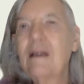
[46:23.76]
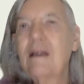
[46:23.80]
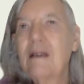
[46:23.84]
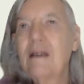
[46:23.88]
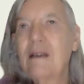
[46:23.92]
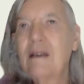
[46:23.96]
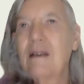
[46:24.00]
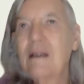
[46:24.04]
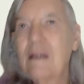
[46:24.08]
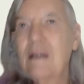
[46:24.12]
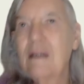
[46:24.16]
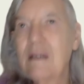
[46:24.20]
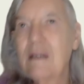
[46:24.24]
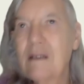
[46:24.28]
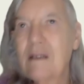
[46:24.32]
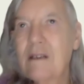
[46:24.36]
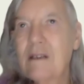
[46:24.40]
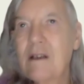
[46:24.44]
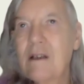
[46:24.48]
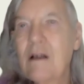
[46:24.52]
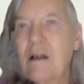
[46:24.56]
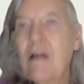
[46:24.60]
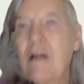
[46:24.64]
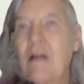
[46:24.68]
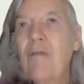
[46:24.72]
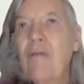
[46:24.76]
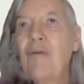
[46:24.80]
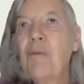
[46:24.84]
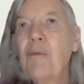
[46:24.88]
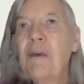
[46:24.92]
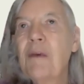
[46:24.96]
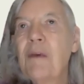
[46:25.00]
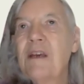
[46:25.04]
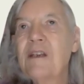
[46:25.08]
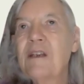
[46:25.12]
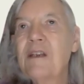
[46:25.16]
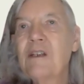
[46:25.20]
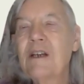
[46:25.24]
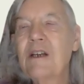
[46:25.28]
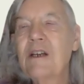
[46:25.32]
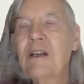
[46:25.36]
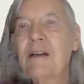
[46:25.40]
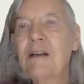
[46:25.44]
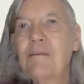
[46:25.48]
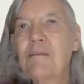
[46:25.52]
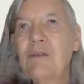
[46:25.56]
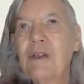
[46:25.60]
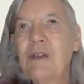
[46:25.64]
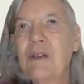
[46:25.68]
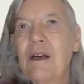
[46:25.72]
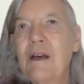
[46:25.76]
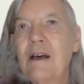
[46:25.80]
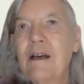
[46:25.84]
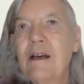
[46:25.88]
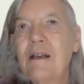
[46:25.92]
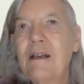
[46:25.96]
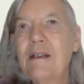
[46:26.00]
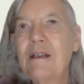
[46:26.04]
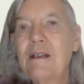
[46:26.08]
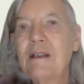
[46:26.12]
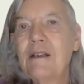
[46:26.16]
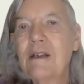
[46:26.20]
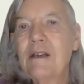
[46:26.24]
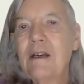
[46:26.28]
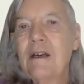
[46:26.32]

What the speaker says: is half the base times the height.